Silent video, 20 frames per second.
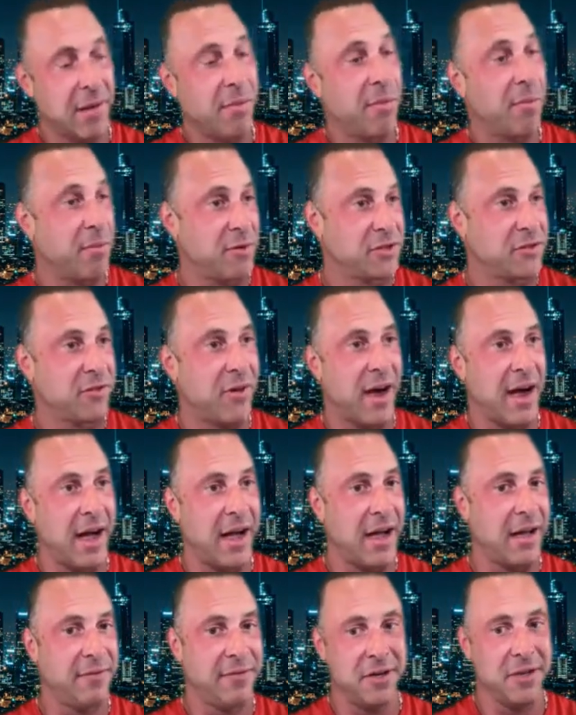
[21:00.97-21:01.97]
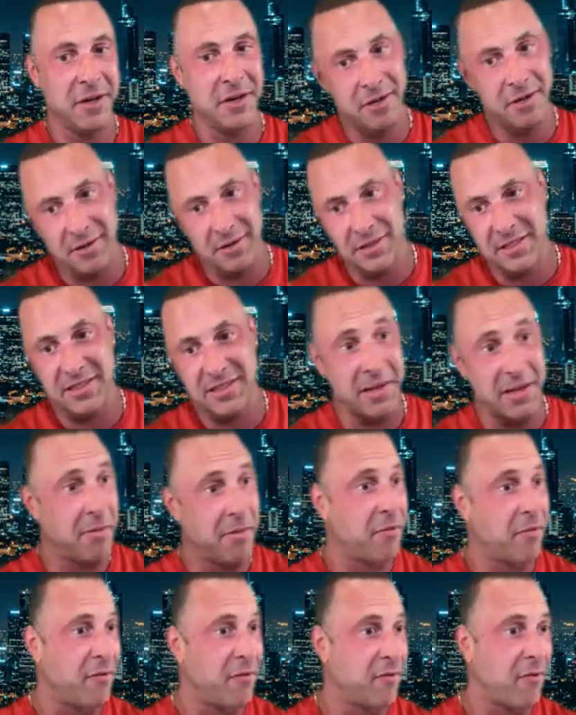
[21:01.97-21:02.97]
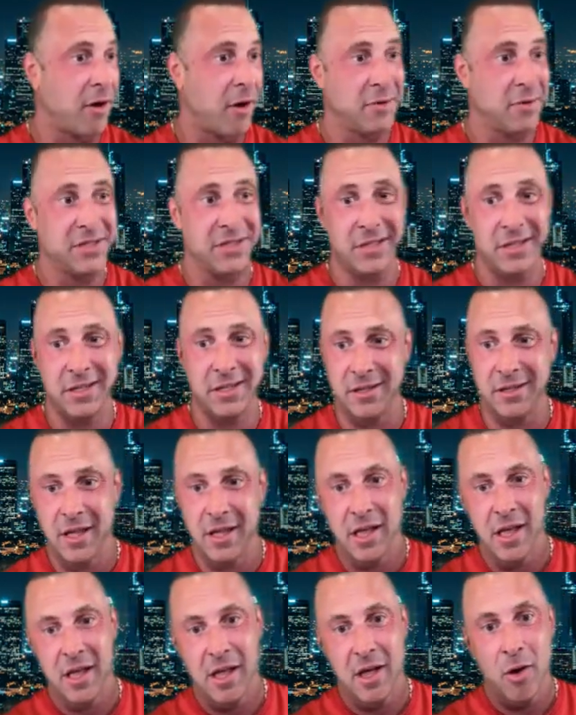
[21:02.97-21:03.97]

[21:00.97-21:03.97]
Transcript: it's coming prescribed, you know, at least it's coming from a pharmacy